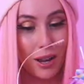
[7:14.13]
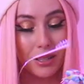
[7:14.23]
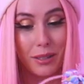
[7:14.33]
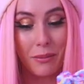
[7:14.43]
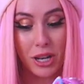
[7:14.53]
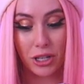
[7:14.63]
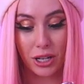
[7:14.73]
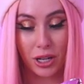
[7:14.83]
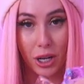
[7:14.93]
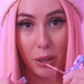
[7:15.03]
Not to
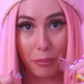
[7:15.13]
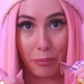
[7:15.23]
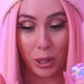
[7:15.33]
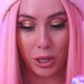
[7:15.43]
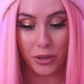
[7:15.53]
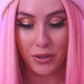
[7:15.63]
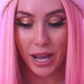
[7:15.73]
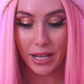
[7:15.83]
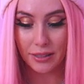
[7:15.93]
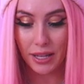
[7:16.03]
mention her
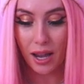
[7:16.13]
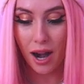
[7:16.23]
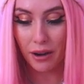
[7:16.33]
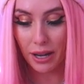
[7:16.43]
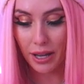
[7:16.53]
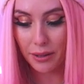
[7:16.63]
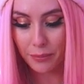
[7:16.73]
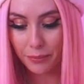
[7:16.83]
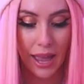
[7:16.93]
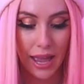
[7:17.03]
birthday
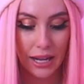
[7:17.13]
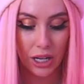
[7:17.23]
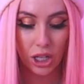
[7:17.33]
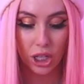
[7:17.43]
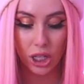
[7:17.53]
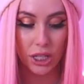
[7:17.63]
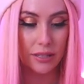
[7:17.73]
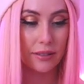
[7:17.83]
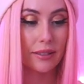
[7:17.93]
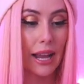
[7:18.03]
tiara and
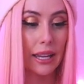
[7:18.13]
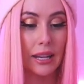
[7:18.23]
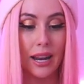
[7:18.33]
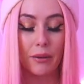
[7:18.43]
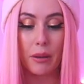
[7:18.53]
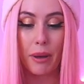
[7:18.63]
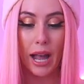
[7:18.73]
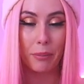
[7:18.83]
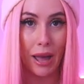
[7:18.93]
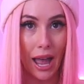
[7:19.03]
her secondary
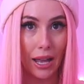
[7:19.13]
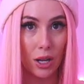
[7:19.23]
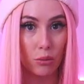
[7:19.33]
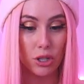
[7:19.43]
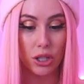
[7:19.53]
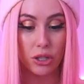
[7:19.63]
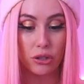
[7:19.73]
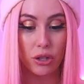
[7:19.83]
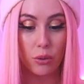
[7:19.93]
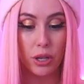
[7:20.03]
backpack, which is
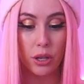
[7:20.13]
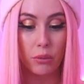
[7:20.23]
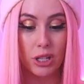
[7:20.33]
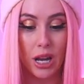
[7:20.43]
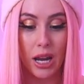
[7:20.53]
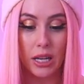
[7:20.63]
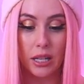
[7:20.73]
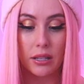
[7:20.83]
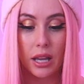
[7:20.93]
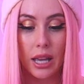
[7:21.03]
so cute, which I
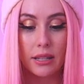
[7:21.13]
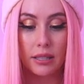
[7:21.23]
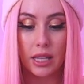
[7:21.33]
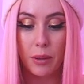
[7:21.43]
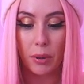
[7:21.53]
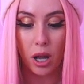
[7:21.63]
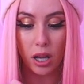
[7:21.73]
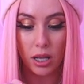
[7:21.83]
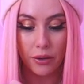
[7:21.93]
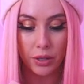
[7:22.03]
need to keep
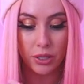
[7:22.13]
all of